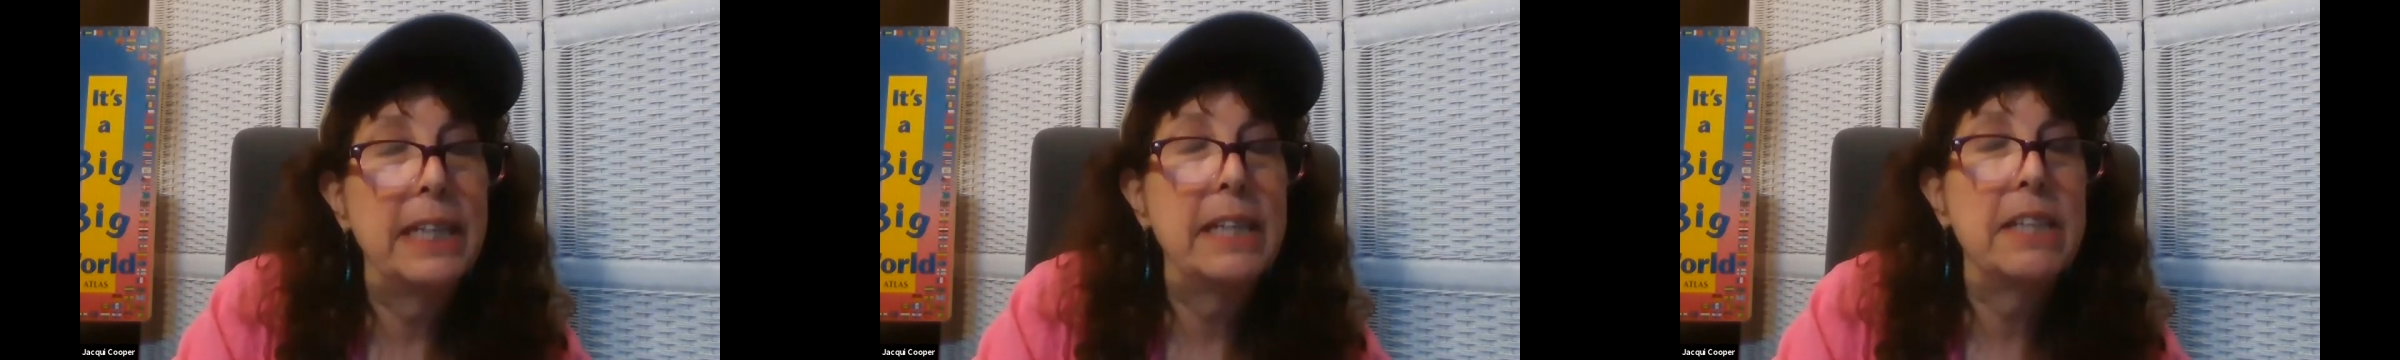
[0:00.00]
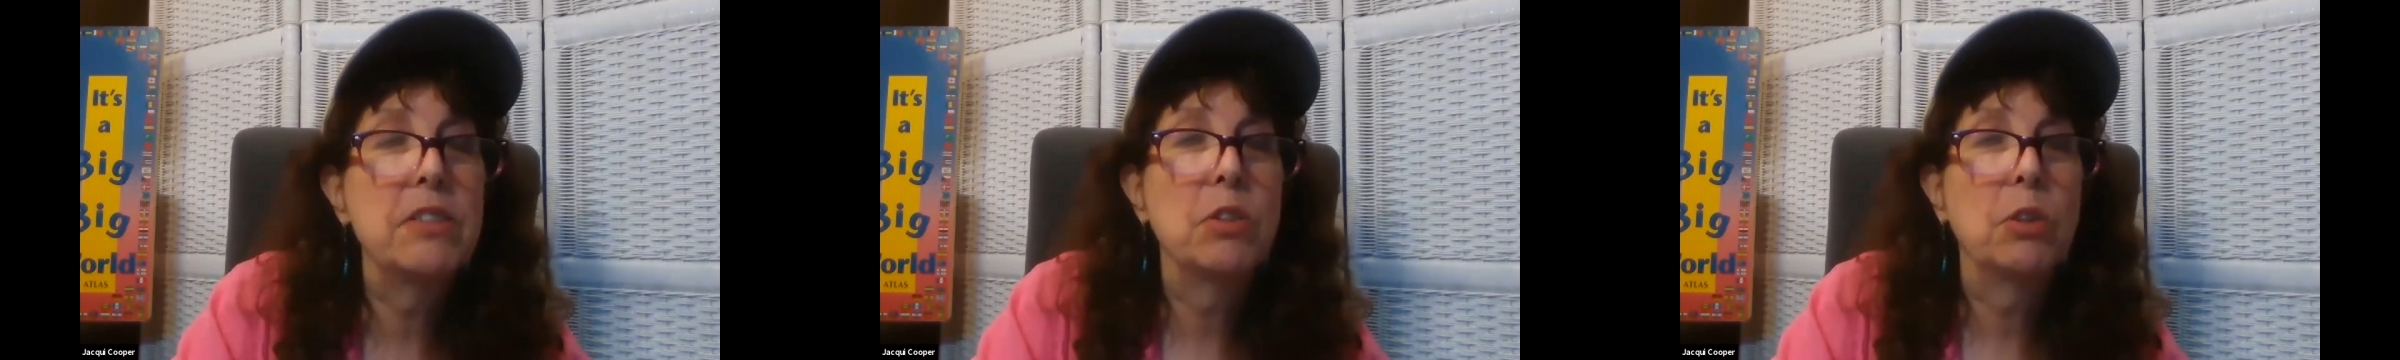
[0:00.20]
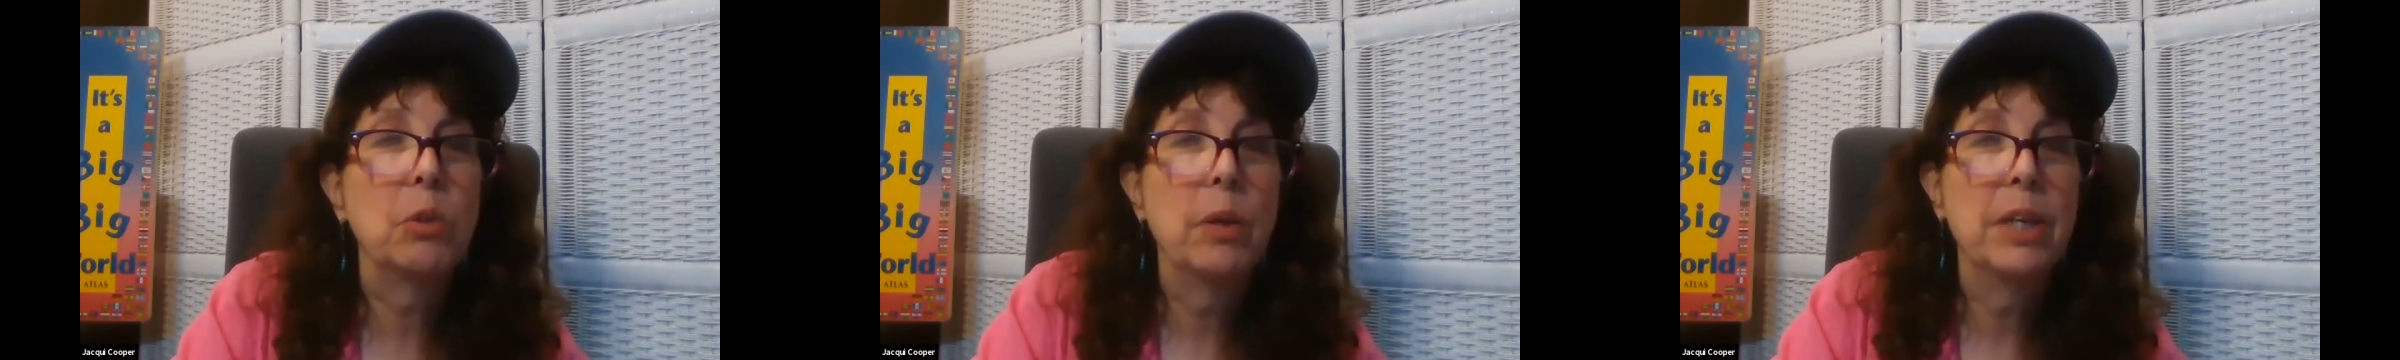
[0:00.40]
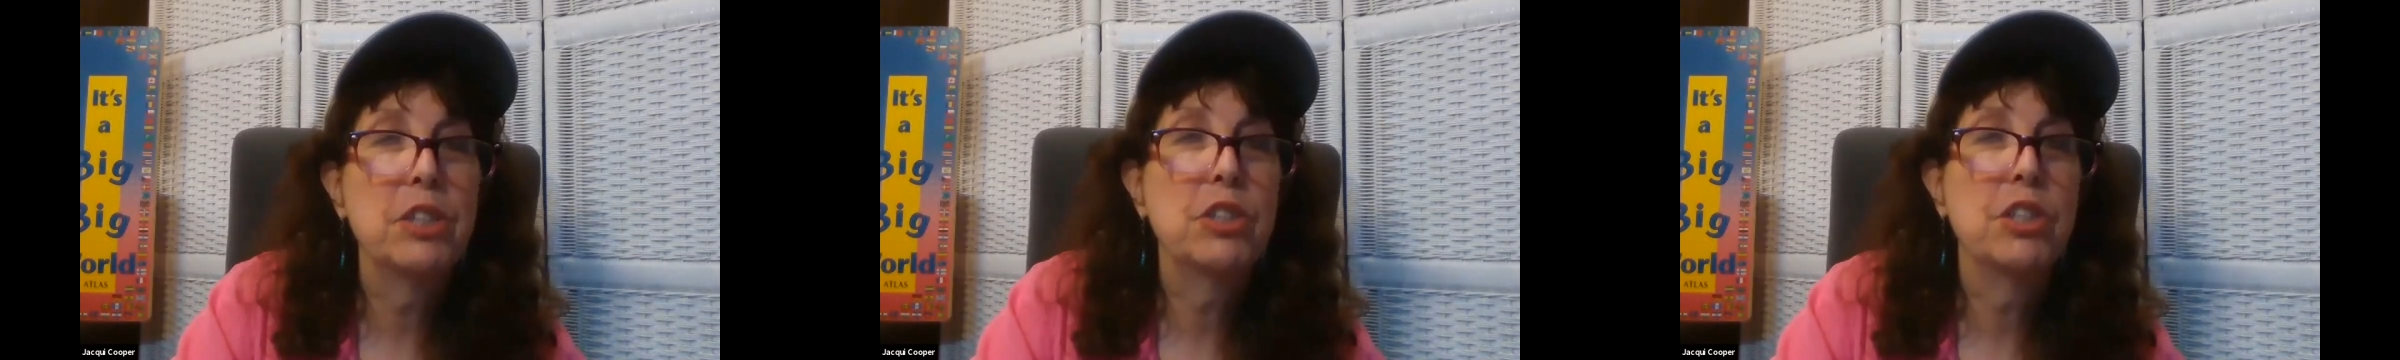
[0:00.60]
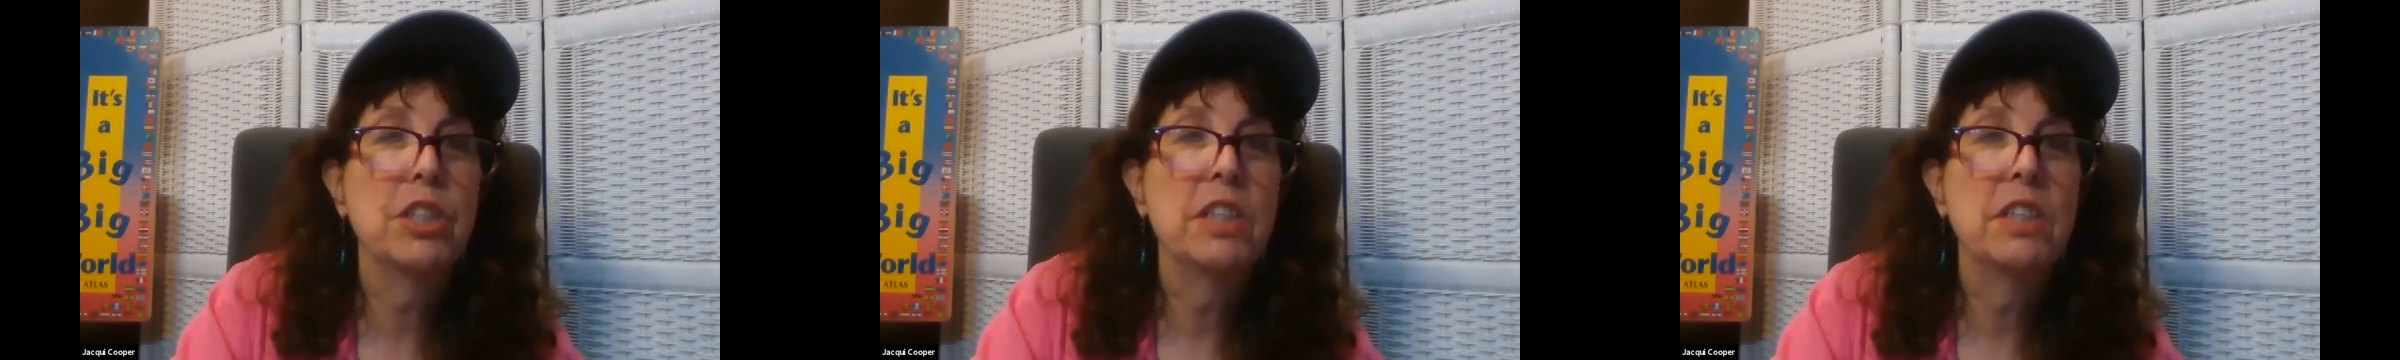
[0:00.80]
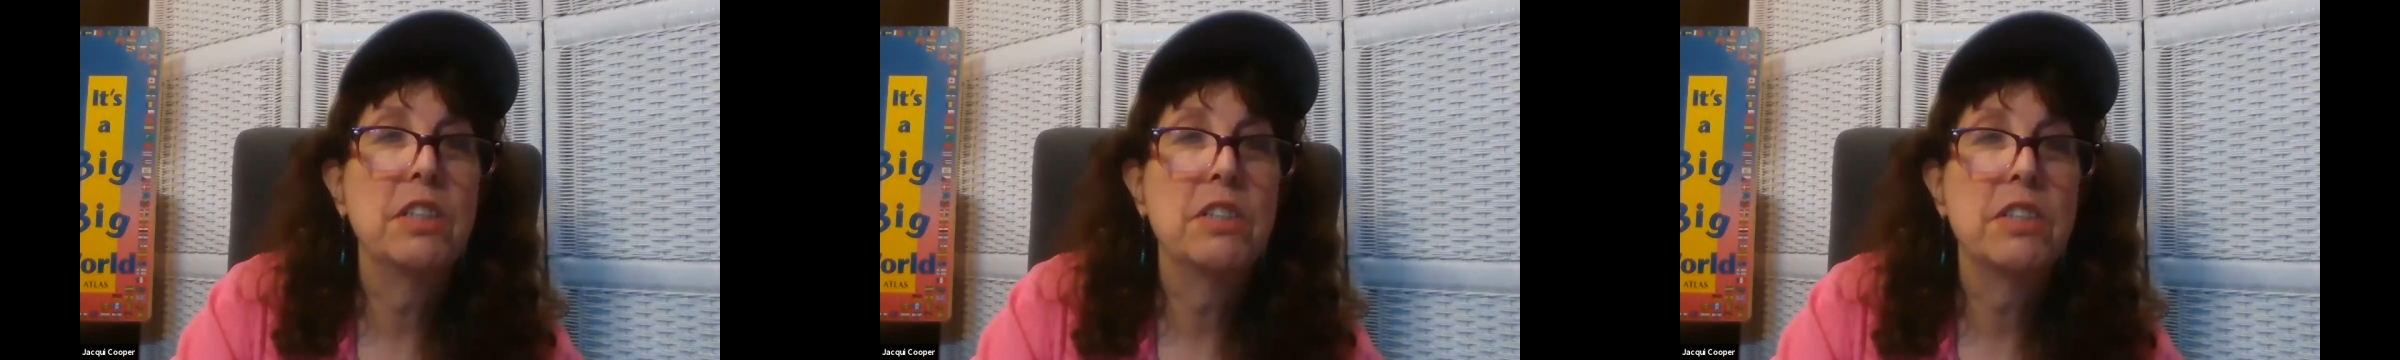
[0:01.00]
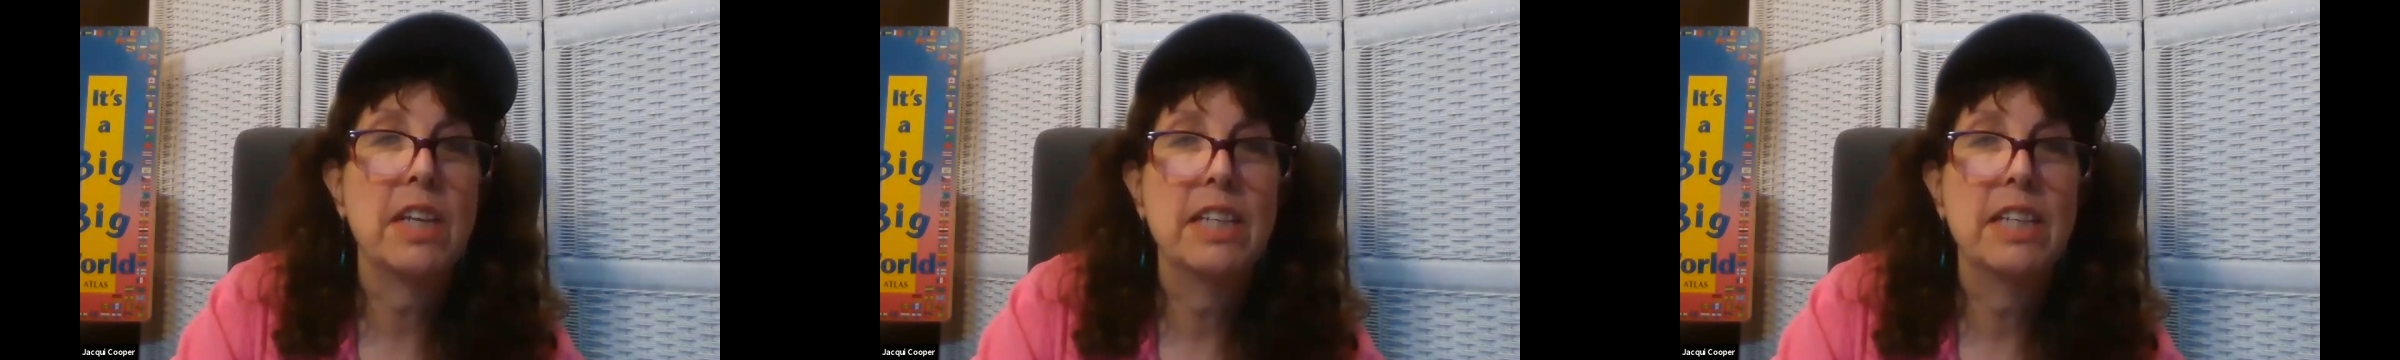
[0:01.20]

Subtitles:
answer questions